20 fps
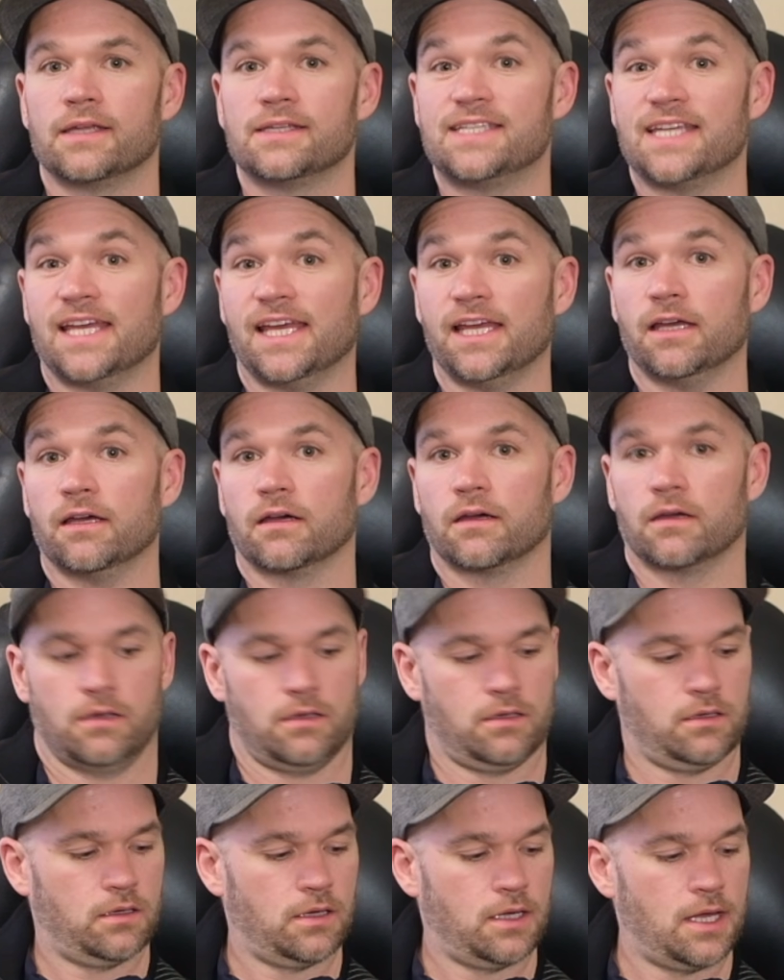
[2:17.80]
D,
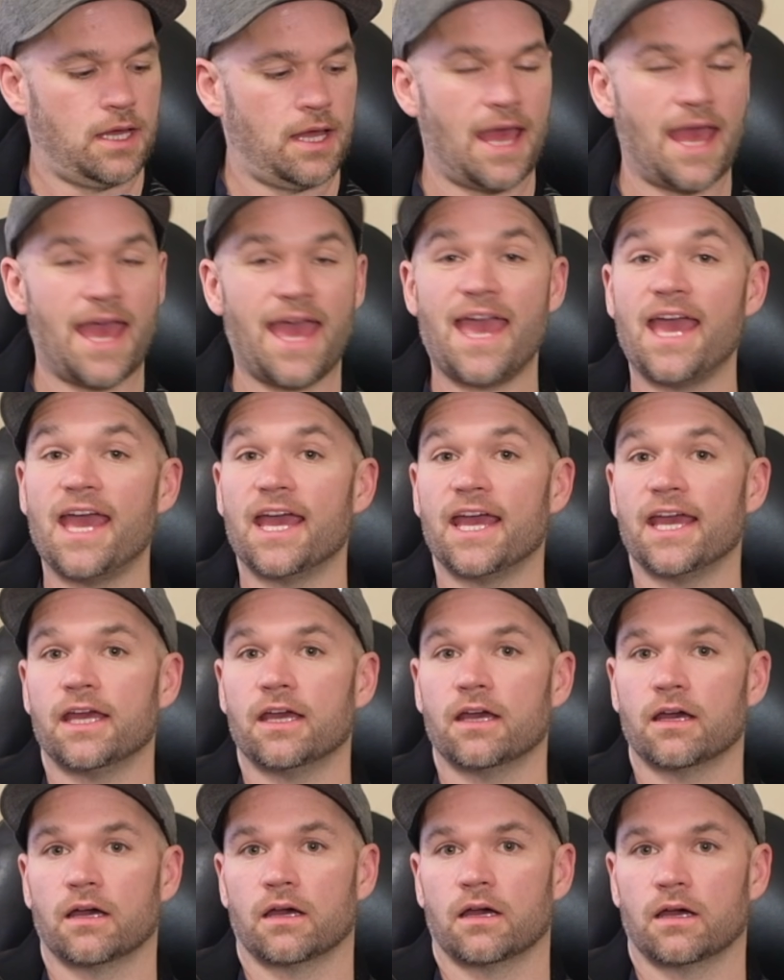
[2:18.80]
A,
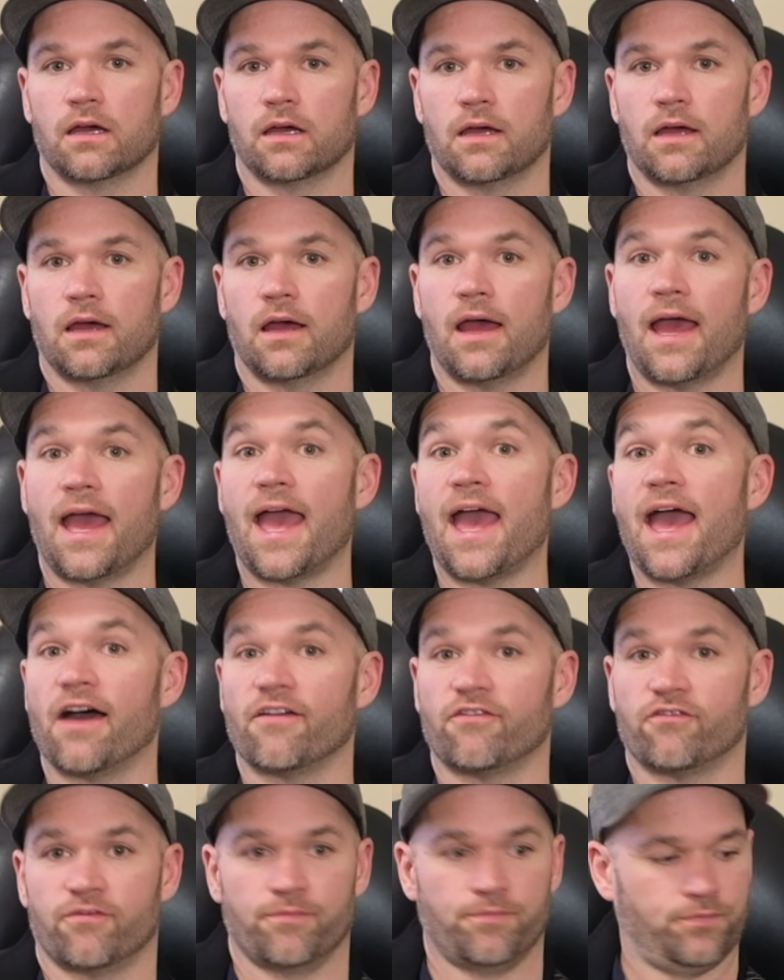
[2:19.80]

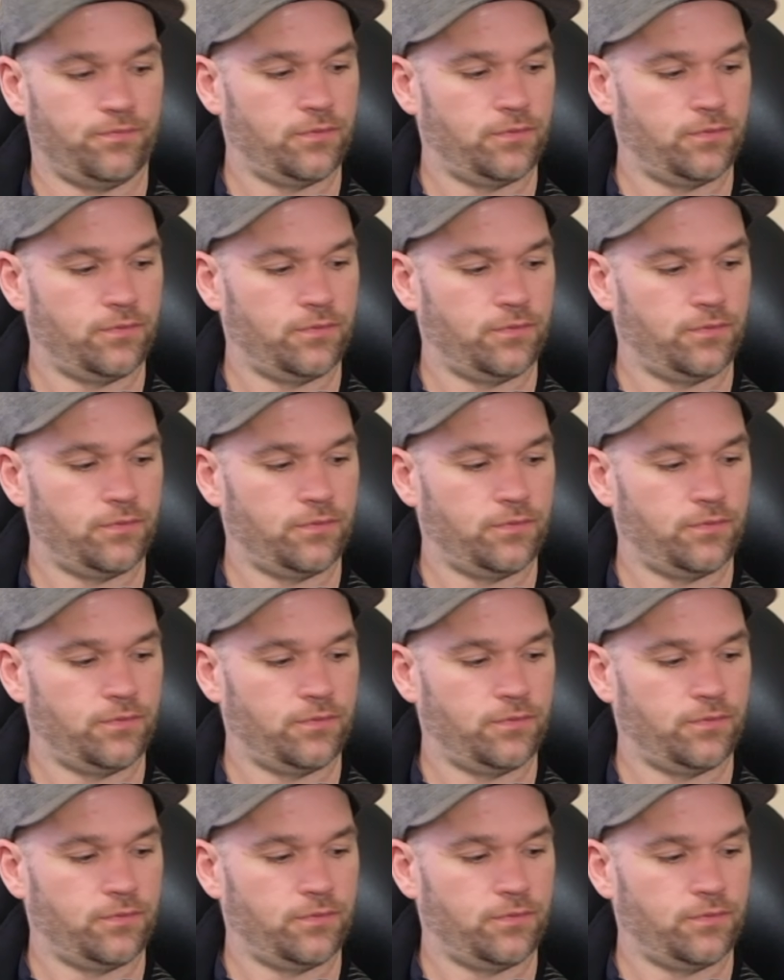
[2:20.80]
F.